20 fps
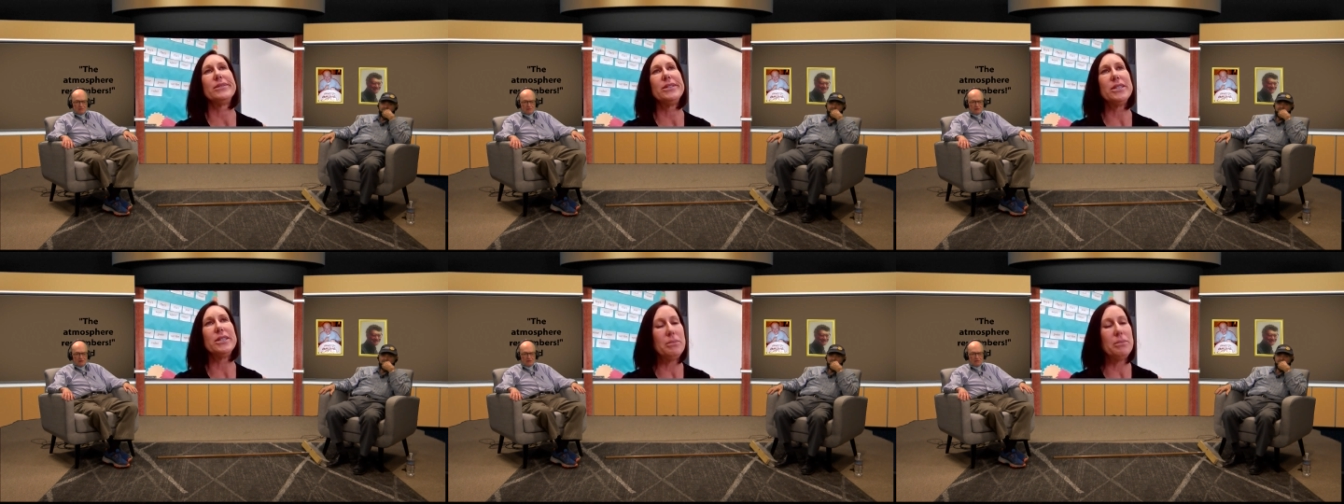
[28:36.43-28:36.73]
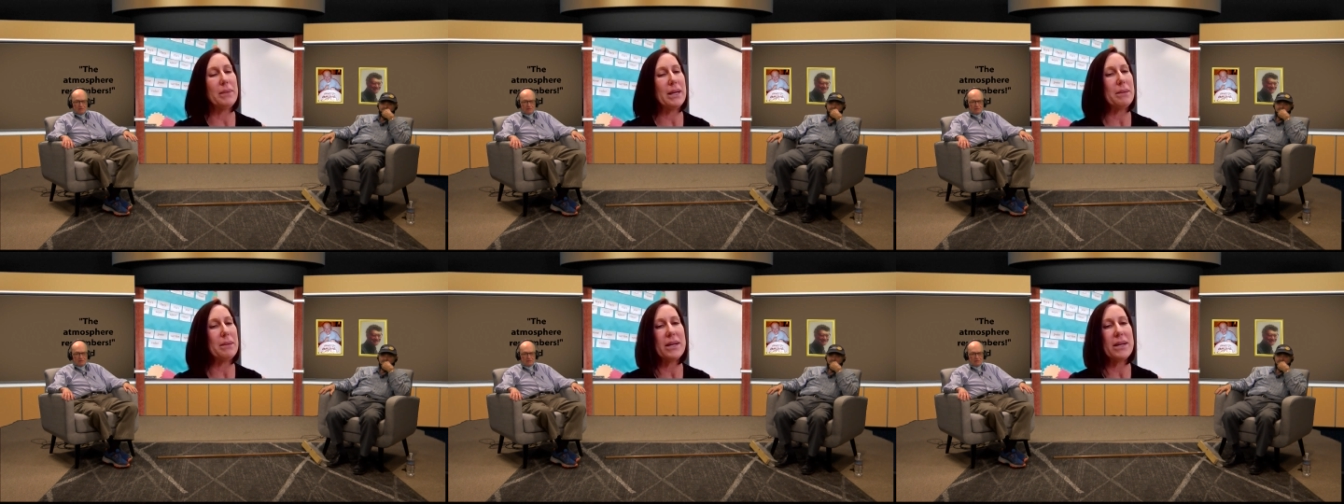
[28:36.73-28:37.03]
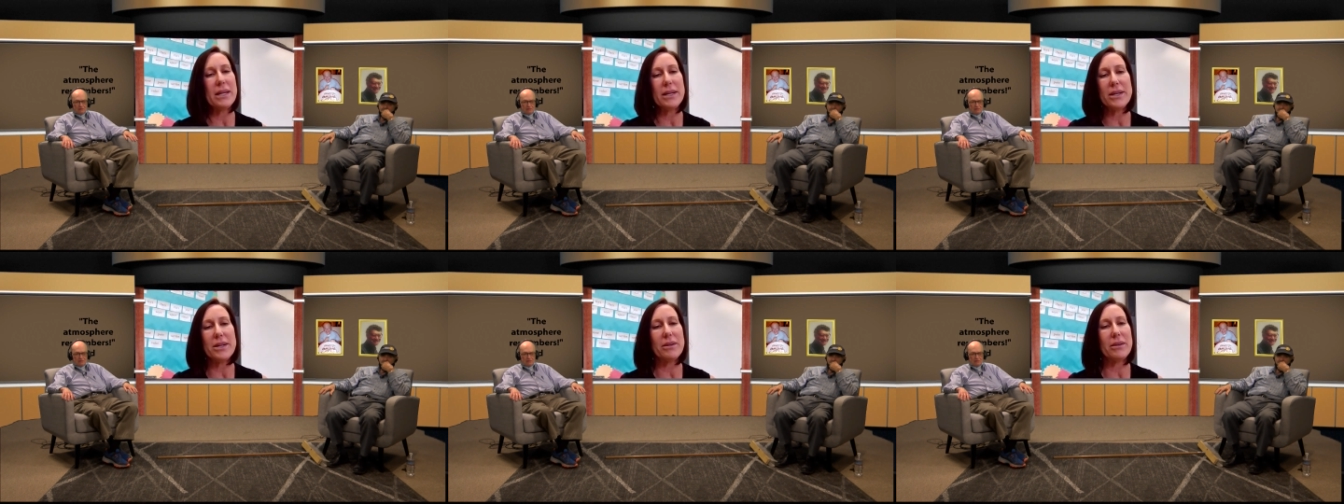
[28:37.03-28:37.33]
You'll oh. meet
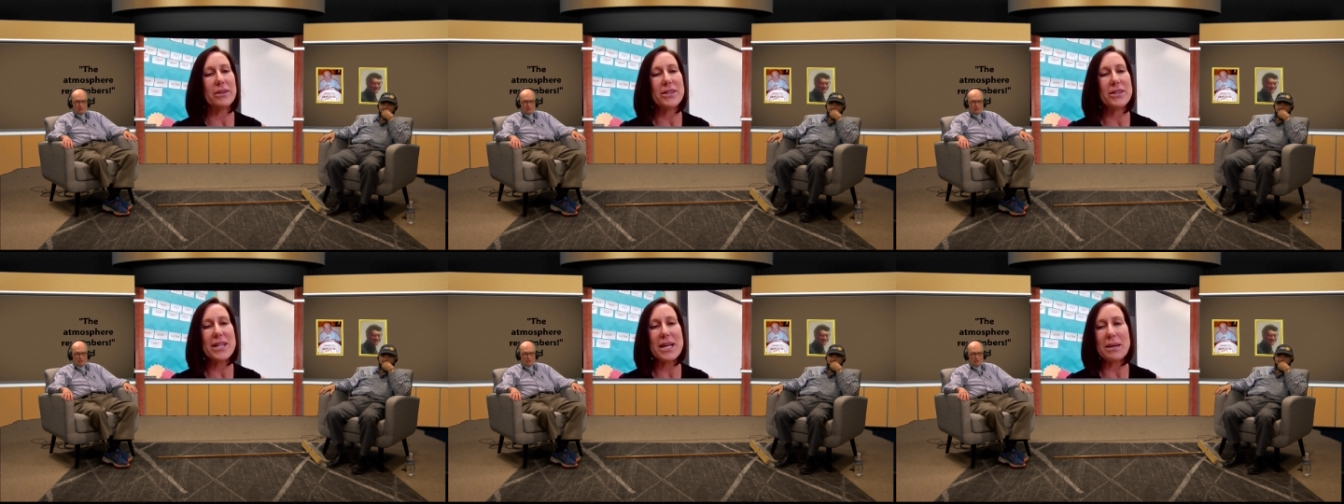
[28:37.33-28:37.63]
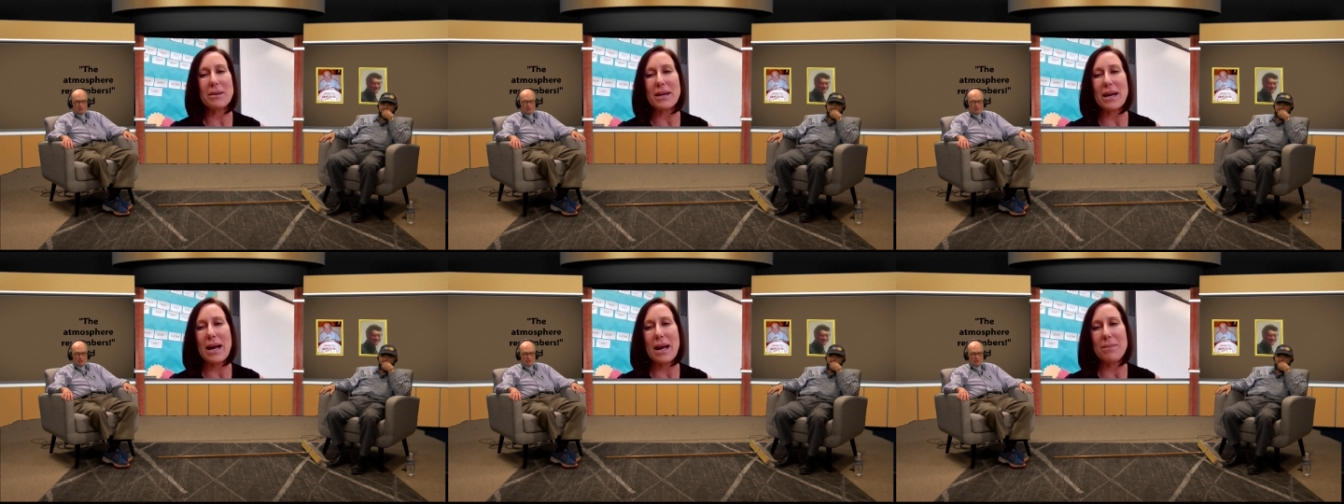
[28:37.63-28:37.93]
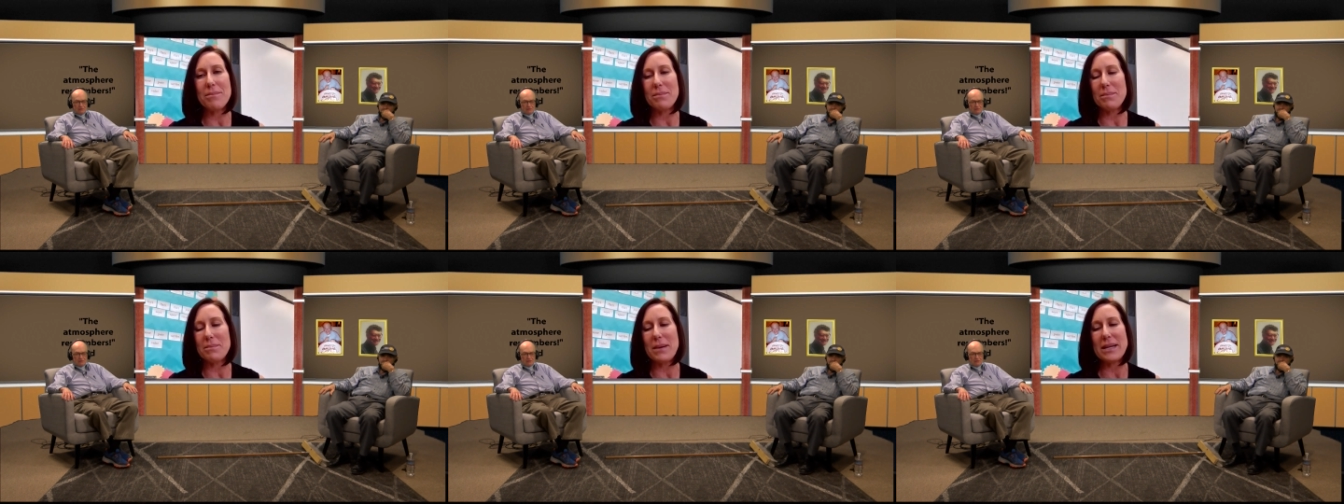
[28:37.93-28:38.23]
me. You'll think
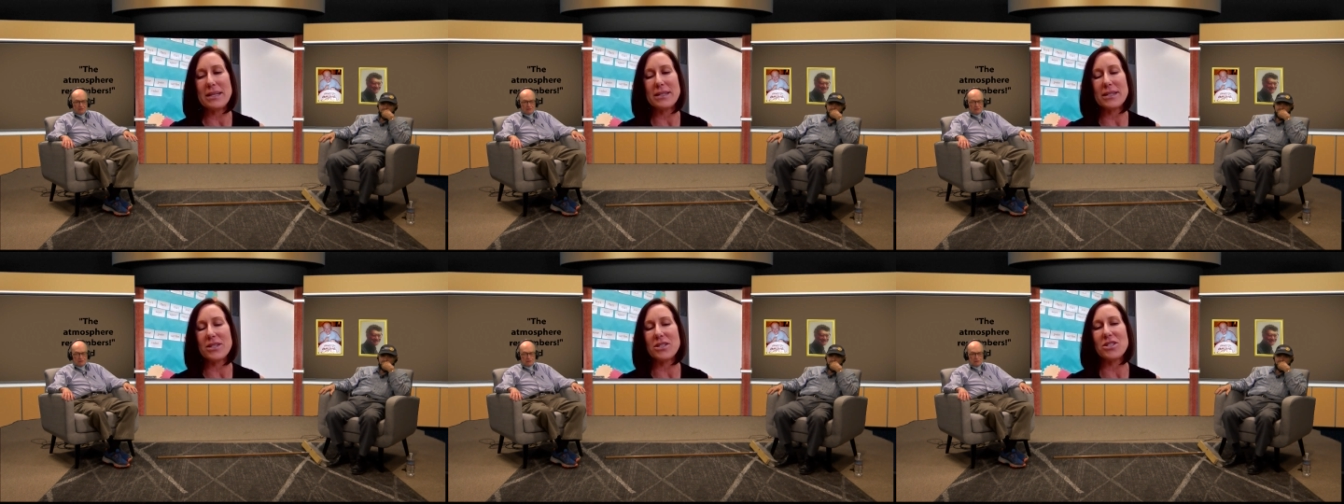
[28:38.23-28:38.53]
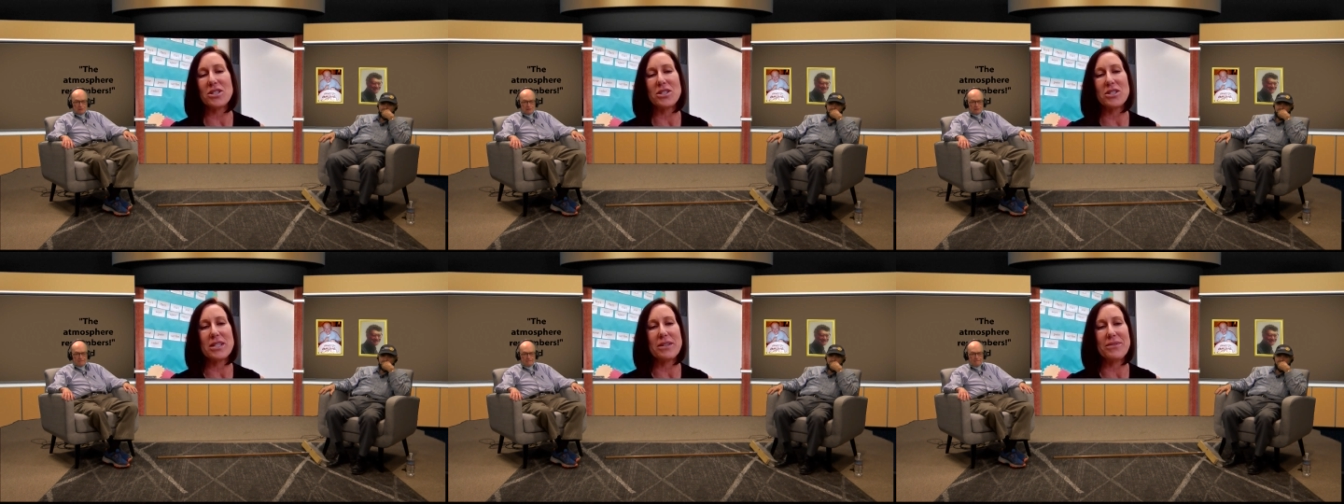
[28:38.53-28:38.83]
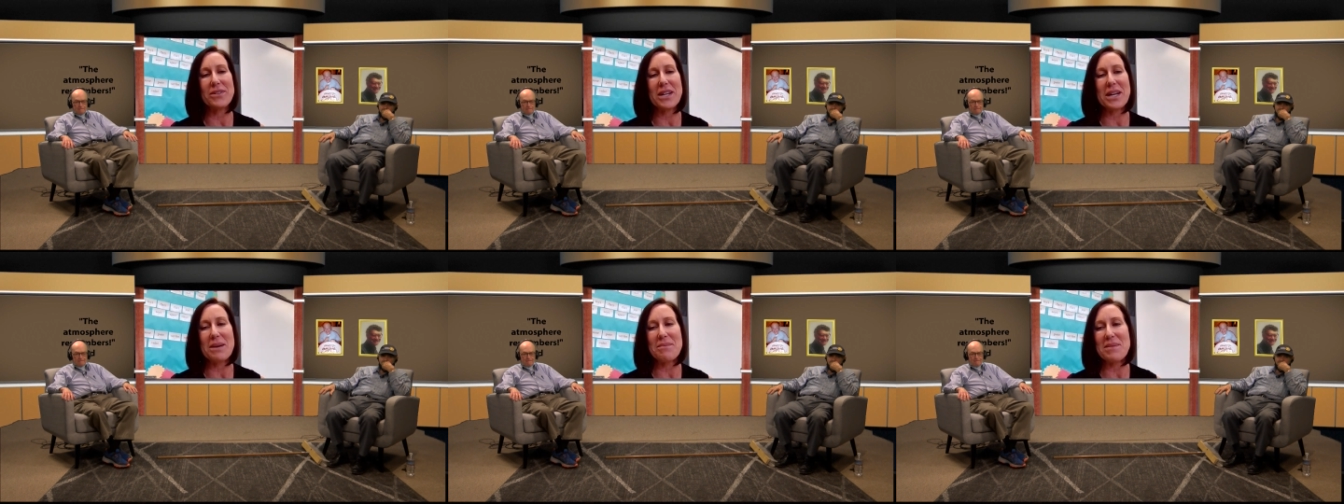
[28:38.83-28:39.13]
I'm my sister.
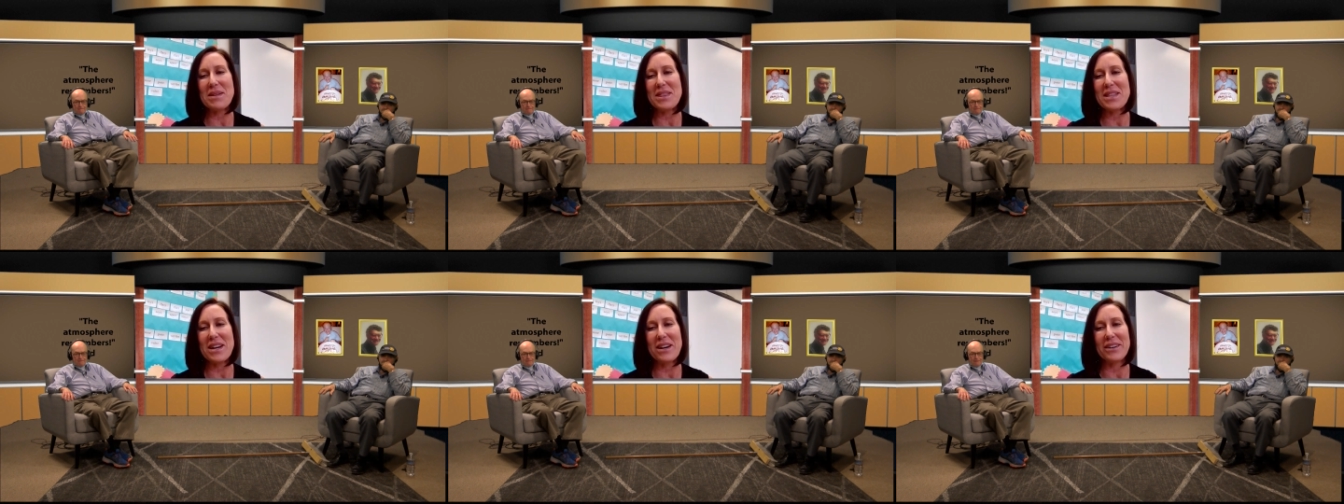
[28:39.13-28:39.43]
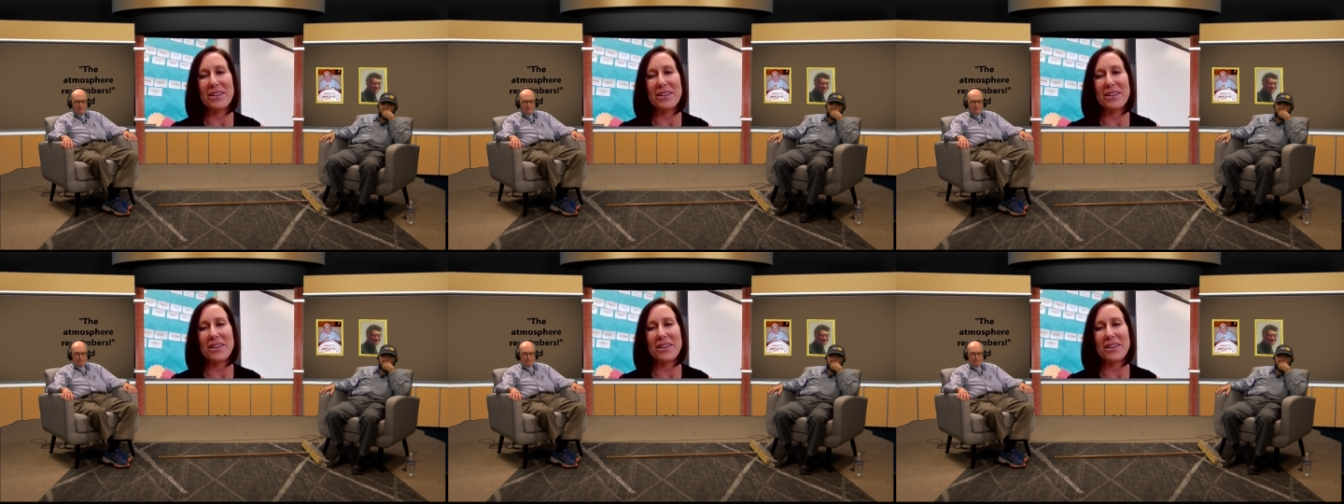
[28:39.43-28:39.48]
Just come in.